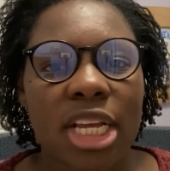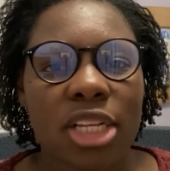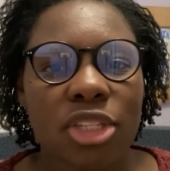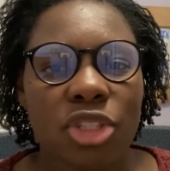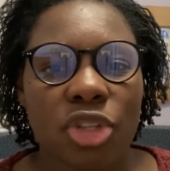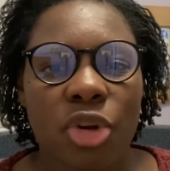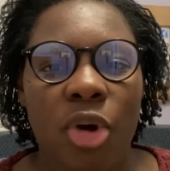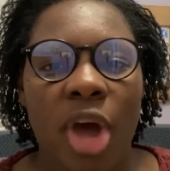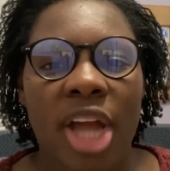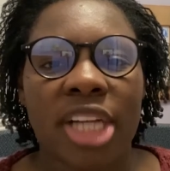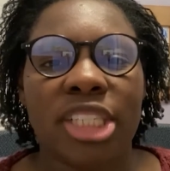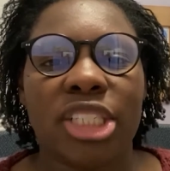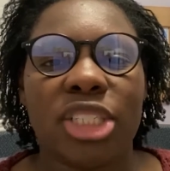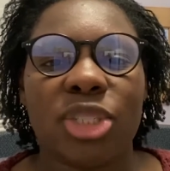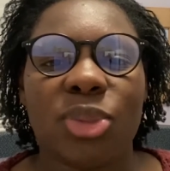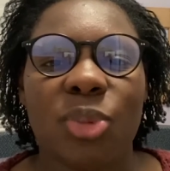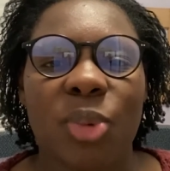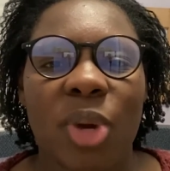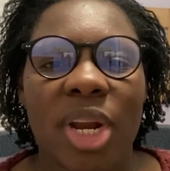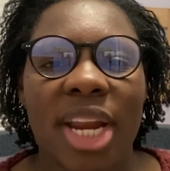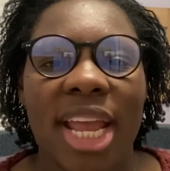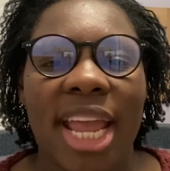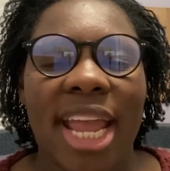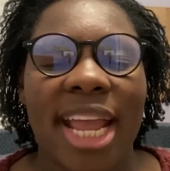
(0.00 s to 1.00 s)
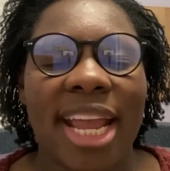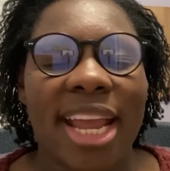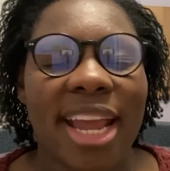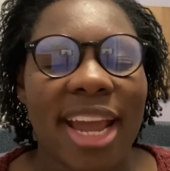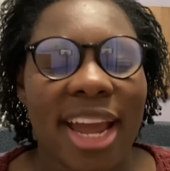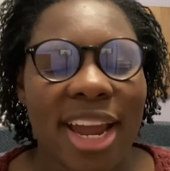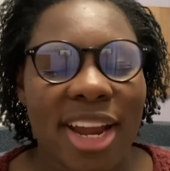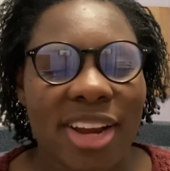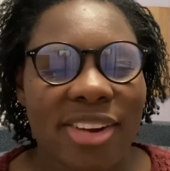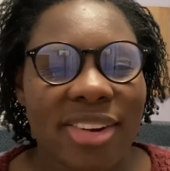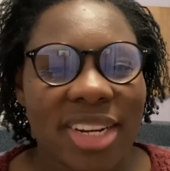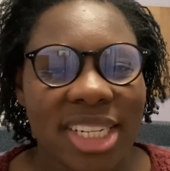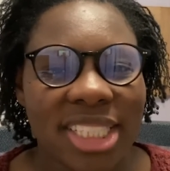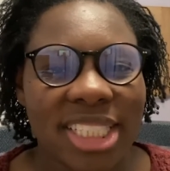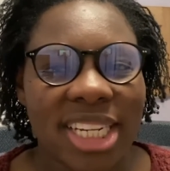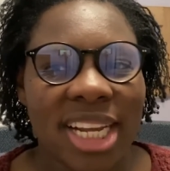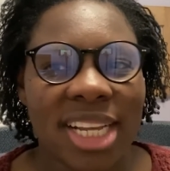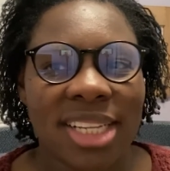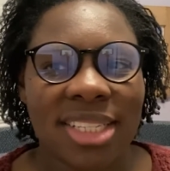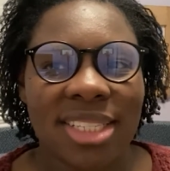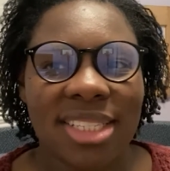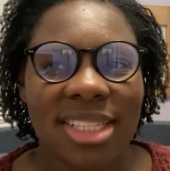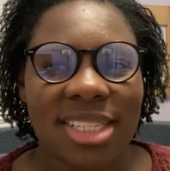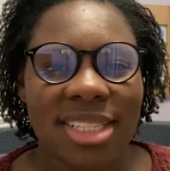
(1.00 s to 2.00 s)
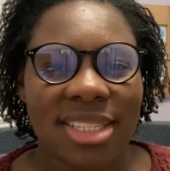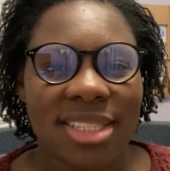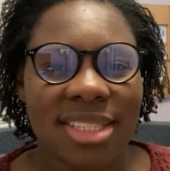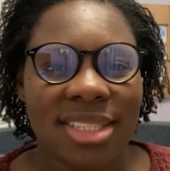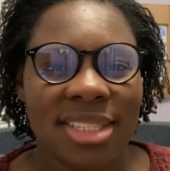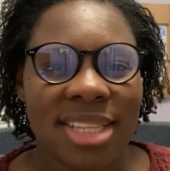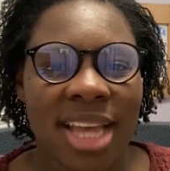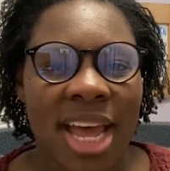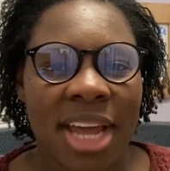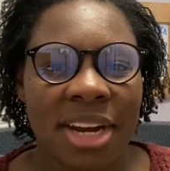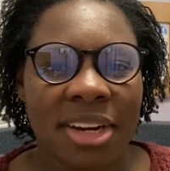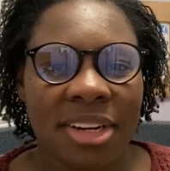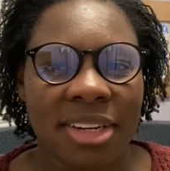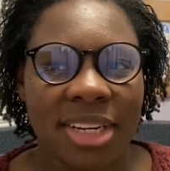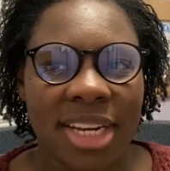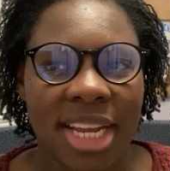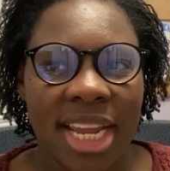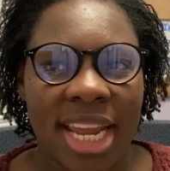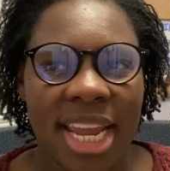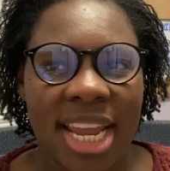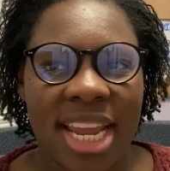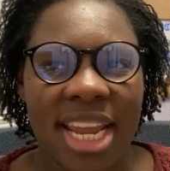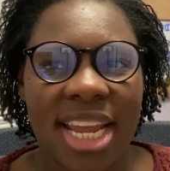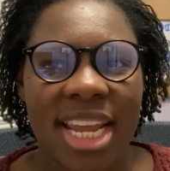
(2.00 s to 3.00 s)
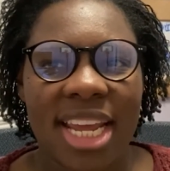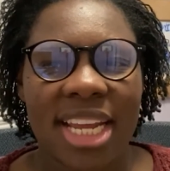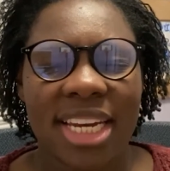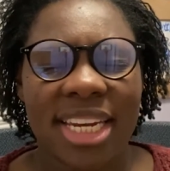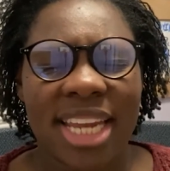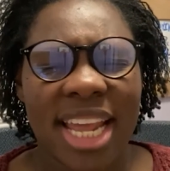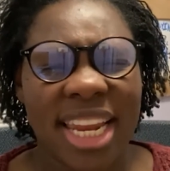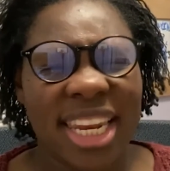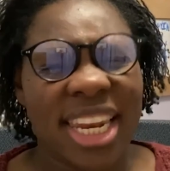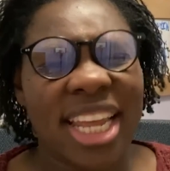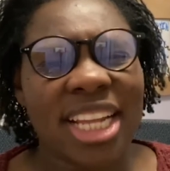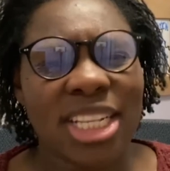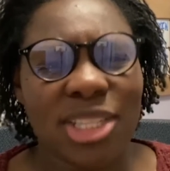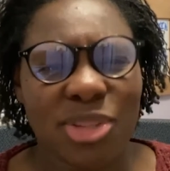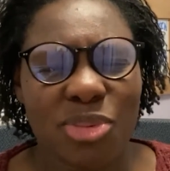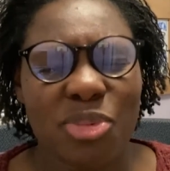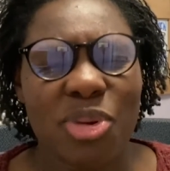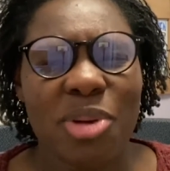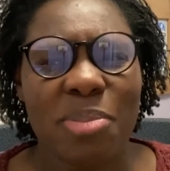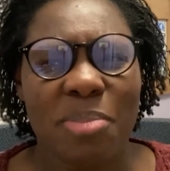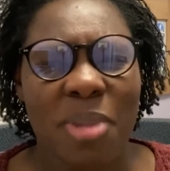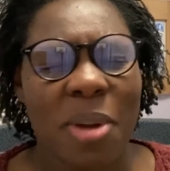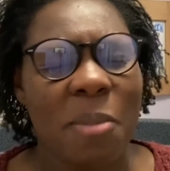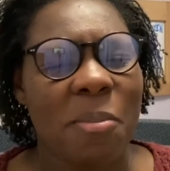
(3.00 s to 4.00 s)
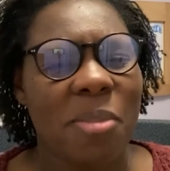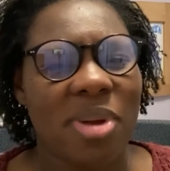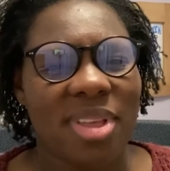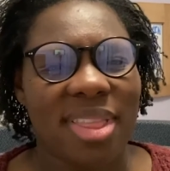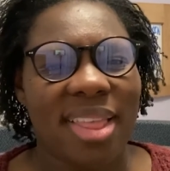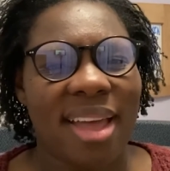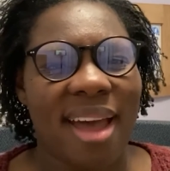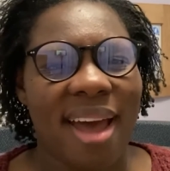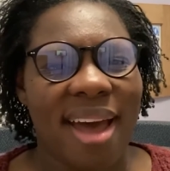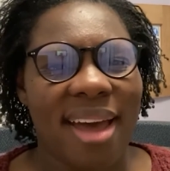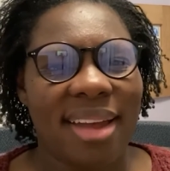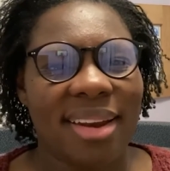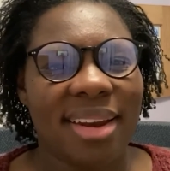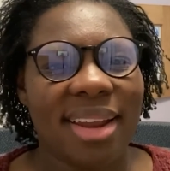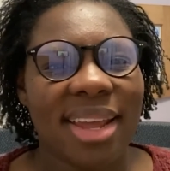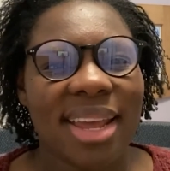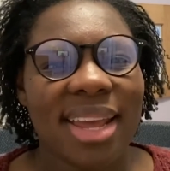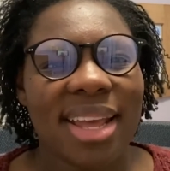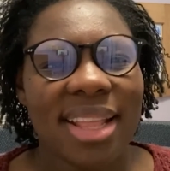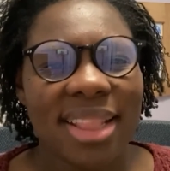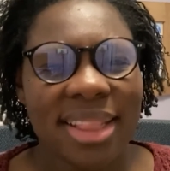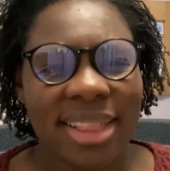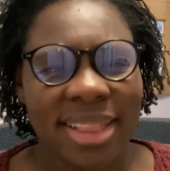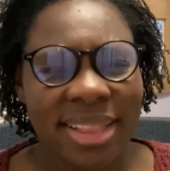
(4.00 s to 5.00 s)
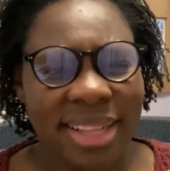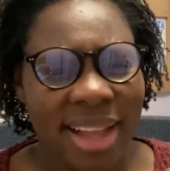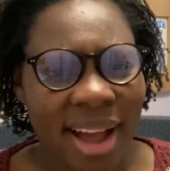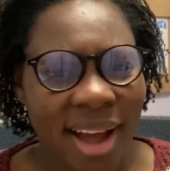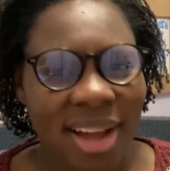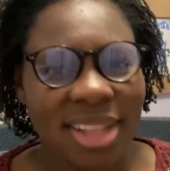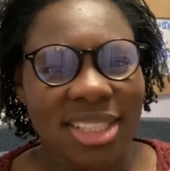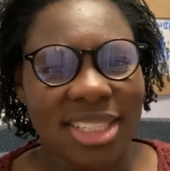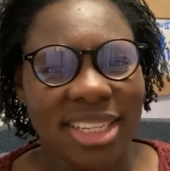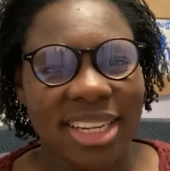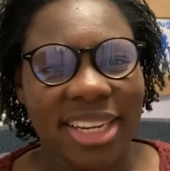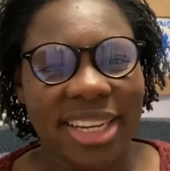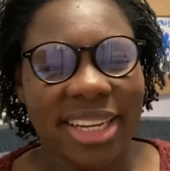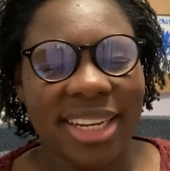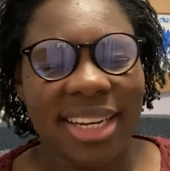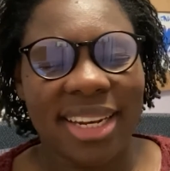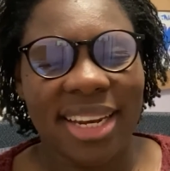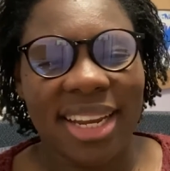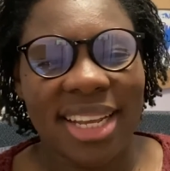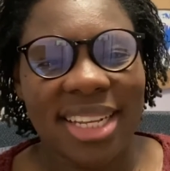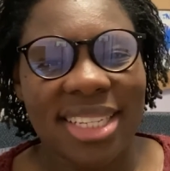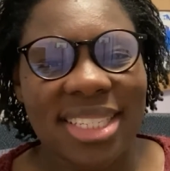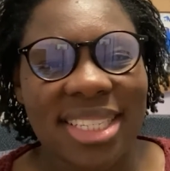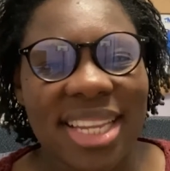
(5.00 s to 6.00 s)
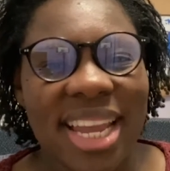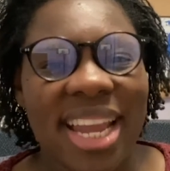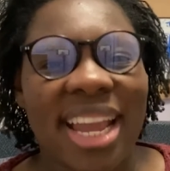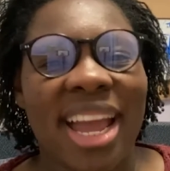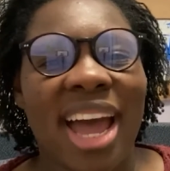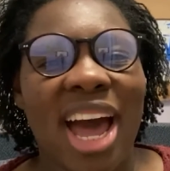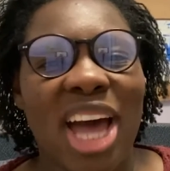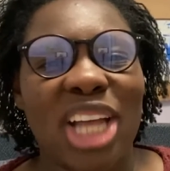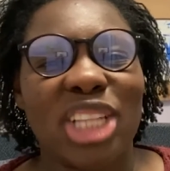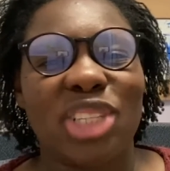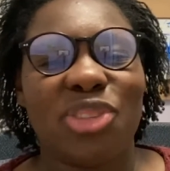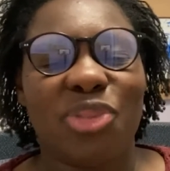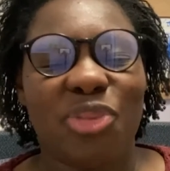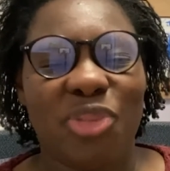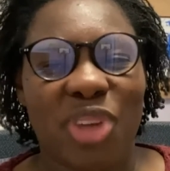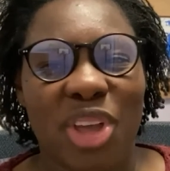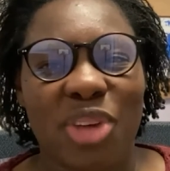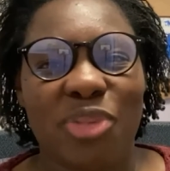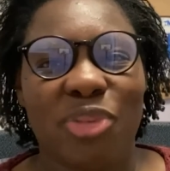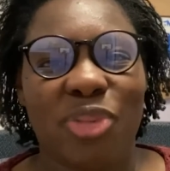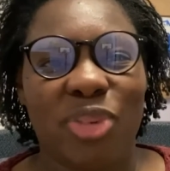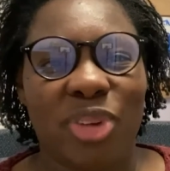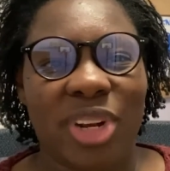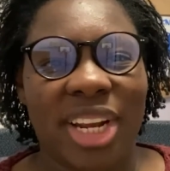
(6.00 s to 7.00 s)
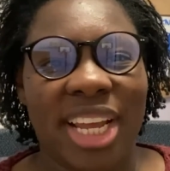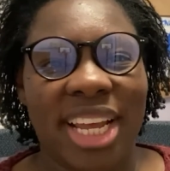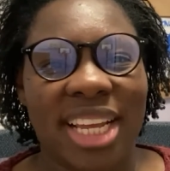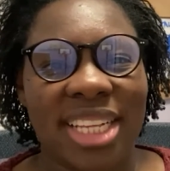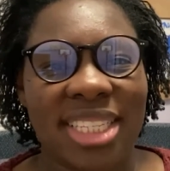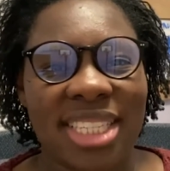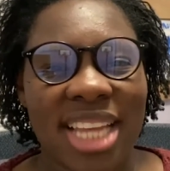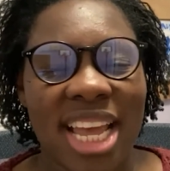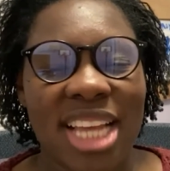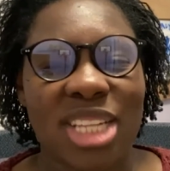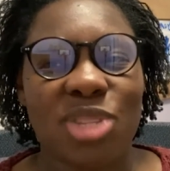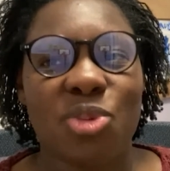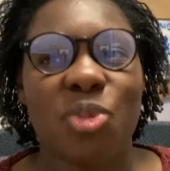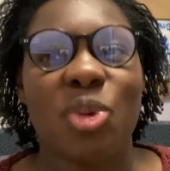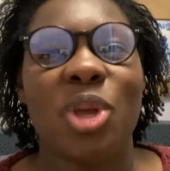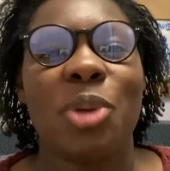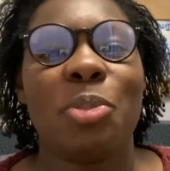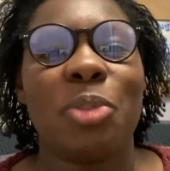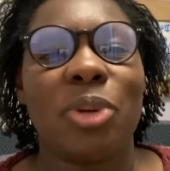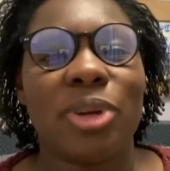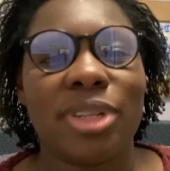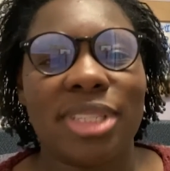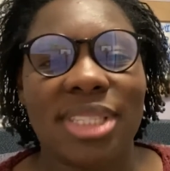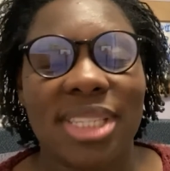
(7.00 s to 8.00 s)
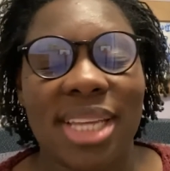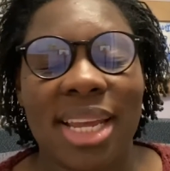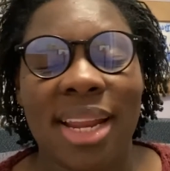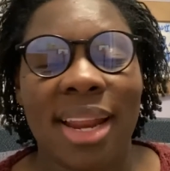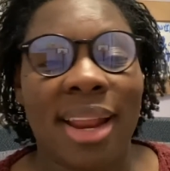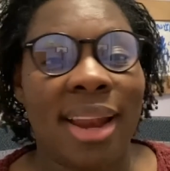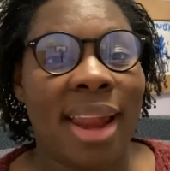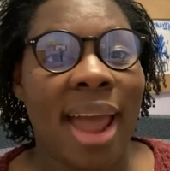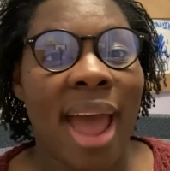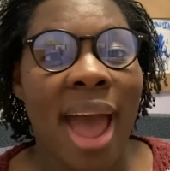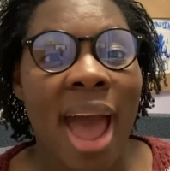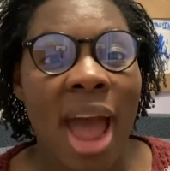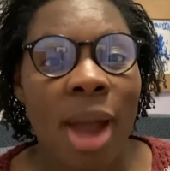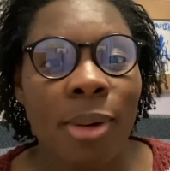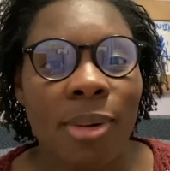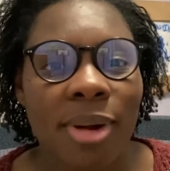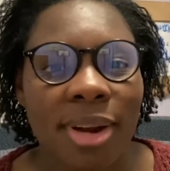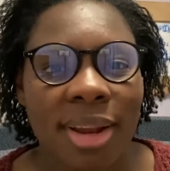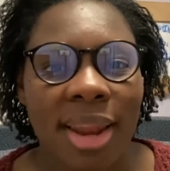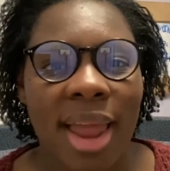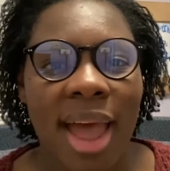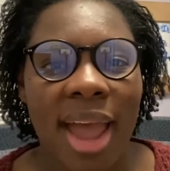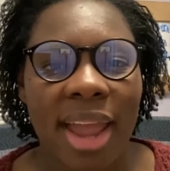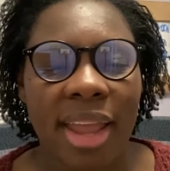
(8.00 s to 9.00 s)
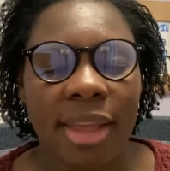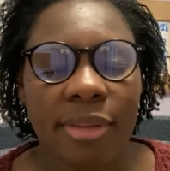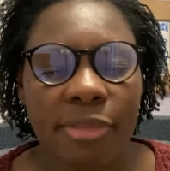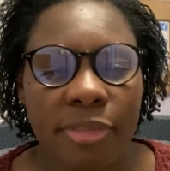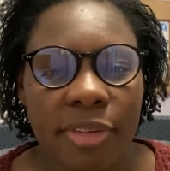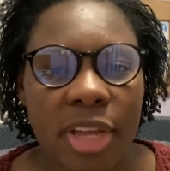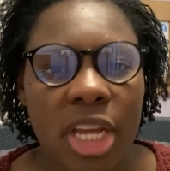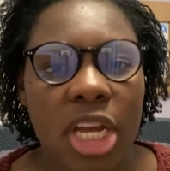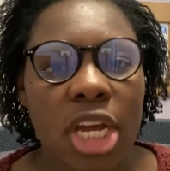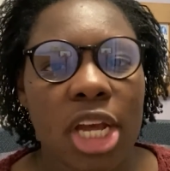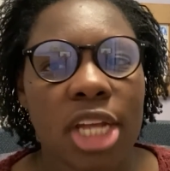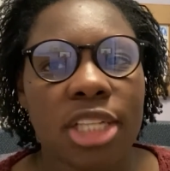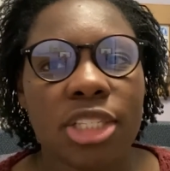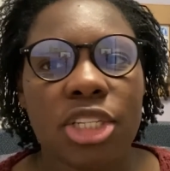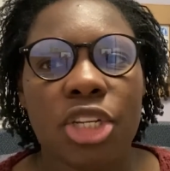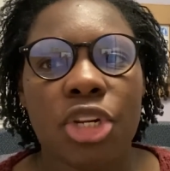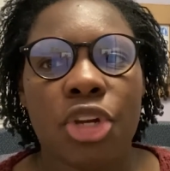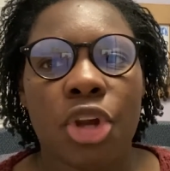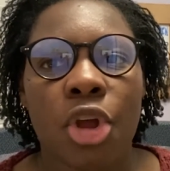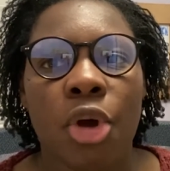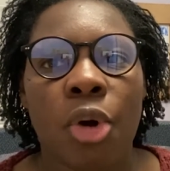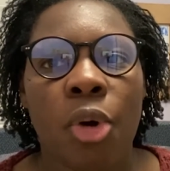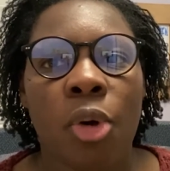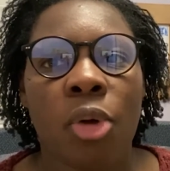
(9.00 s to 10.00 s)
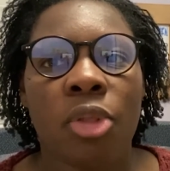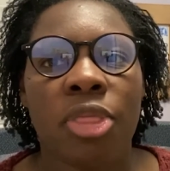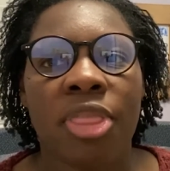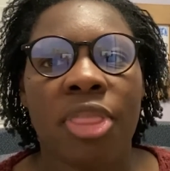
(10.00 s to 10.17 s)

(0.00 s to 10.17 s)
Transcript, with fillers: So I just want to encourage us this Saturday that let's remember that God's goodness and God's faithfulness as we proceed in our life to know